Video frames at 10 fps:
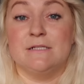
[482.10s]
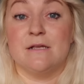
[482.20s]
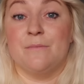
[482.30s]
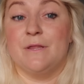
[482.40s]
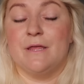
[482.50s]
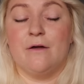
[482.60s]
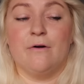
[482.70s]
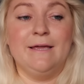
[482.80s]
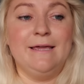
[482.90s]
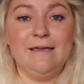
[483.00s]
summer they are
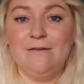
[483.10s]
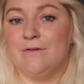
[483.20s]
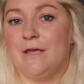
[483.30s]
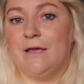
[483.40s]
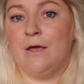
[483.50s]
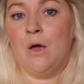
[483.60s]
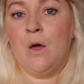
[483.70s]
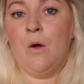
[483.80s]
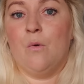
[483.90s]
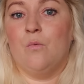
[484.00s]
heaving
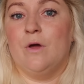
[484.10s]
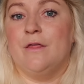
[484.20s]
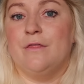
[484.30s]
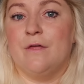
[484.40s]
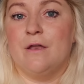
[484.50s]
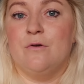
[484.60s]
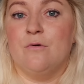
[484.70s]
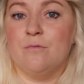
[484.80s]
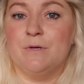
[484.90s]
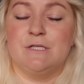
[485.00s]
with
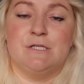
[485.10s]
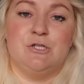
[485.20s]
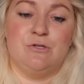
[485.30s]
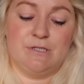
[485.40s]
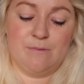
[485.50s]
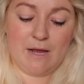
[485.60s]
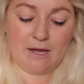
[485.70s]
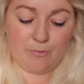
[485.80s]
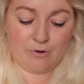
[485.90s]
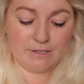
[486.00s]
enormous juicy
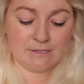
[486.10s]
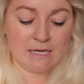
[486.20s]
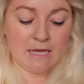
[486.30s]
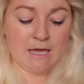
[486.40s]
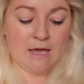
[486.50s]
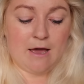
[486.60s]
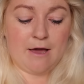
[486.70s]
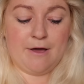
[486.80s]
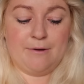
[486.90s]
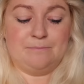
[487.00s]
blackberries.
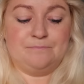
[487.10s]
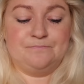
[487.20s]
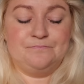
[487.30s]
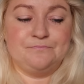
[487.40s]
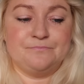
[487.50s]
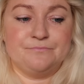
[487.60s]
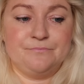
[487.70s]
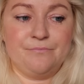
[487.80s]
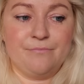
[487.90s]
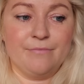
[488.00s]
And
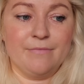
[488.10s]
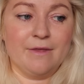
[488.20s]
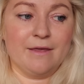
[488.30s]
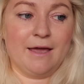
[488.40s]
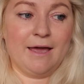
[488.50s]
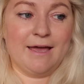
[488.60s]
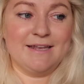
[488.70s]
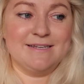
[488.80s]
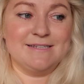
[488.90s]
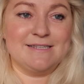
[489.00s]

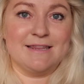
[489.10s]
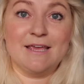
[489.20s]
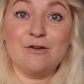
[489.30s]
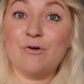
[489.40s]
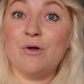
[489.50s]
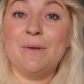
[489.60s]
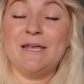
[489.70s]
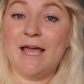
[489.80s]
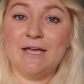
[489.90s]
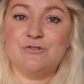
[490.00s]
they grow in
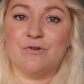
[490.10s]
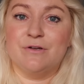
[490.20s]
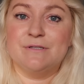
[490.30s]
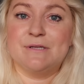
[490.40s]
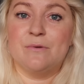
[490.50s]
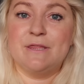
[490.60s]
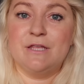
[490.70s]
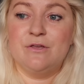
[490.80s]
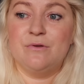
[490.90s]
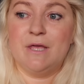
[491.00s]
hedgerows, so in
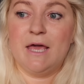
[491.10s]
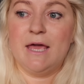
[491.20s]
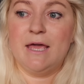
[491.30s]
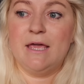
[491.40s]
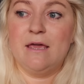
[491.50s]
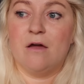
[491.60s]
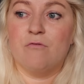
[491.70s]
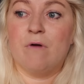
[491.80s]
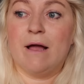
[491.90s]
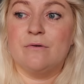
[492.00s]
the UK
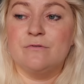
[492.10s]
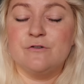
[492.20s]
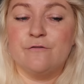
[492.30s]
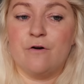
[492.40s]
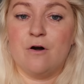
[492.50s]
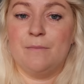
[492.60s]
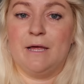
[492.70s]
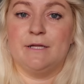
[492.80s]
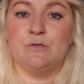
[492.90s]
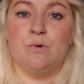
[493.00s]
around
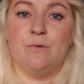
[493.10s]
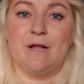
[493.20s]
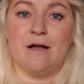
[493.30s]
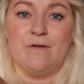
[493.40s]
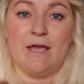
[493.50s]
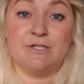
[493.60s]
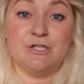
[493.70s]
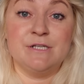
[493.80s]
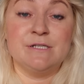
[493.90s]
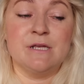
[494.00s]
farmland we would have
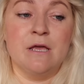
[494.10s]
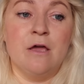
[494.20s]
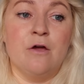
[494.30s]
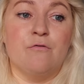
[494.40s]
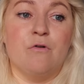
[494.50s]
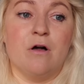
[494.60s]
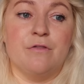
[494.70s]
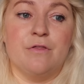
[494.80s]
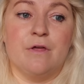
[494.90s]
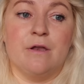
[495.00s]
hedges
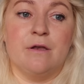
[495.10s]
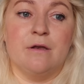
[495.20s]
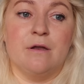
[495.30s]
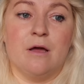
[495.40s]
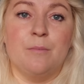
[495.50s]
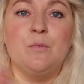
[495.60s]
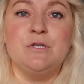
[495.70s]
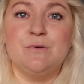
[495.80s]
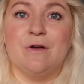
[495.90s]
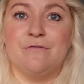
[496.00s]
rather than, I mean we
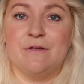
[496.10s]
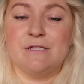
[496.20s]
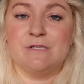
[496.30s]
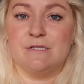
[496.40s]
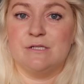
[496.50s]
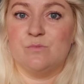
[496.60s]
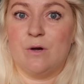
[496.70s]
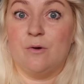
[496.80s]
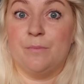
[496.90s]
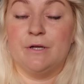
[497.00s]
do have fences as
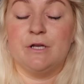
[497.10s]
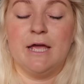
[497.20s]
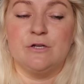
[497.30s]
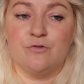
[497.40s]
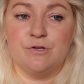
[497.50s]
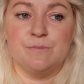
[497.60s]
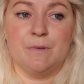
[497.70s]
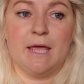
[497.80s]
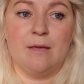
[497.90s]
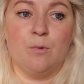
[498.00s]
well, but hedgerows
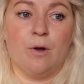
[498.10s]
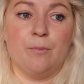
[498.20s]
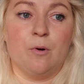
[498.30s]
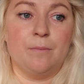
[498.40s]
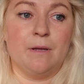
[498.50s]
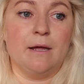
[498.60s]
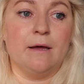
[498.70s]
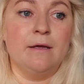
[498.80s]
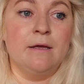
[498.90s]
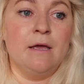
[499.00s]
became quite
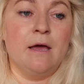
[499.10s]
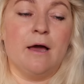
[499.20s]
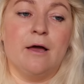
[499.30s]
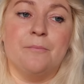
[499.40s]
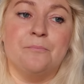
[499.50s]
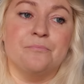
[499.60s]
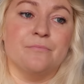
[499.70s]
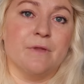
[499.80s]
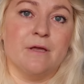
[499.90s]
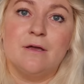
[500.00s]
popular
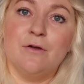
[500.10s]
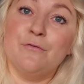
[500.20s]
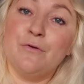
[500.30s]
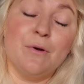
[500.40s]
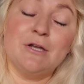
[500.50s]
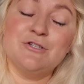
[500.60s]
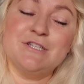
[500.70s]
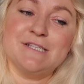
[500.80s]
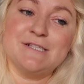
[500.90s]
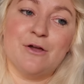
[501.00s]
a few hundred
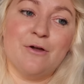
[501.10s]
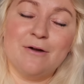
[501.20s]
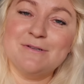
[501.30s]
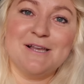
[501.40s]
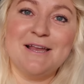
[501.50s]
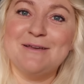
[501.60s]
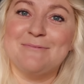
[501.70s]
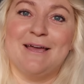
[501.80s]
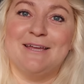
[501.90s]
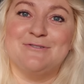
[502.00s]
years ago. I was learning
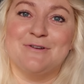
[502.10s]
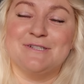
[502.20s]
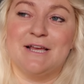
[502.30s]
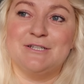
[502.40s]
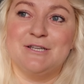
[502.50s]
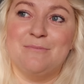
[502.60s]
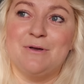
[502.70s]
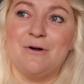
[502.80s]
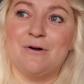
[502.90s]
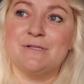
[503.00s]
about hedgerows actually,
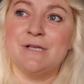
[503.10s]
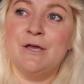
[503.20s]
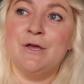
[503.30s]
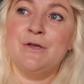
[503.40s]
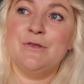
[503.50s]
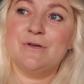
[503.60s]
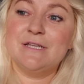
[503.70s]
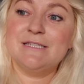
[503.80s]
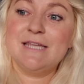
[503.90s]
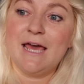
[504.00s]
because you
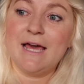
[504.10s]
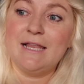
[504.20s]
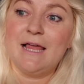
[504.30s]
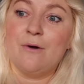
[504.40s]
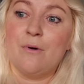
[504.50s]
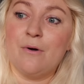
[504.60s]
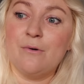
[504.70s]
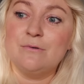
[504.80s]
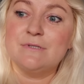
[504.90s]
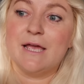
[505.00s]
can tell how
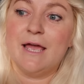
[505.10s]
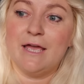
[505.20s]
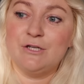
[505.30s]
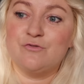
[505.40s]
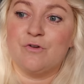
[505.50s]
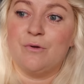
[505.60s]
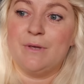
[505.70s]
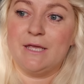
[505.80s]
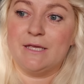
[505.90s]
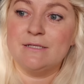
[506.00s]
old a hedgerow
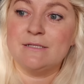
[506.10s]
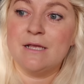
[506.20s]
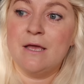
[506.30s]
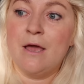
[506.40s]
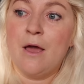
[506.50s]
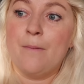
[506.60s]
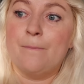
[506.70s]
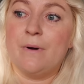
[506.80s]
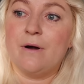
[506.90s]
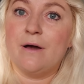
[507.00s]
is
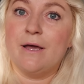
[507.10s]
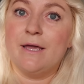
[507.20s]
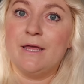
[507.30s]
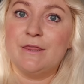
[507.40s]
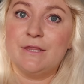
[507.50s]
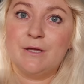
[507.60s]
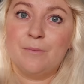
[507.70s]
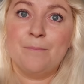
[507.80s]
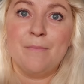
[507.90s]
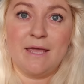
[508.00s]
by the
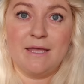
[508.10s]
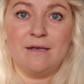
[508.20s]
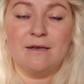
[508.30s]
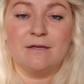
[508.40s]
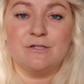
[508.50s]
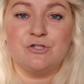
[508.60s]
main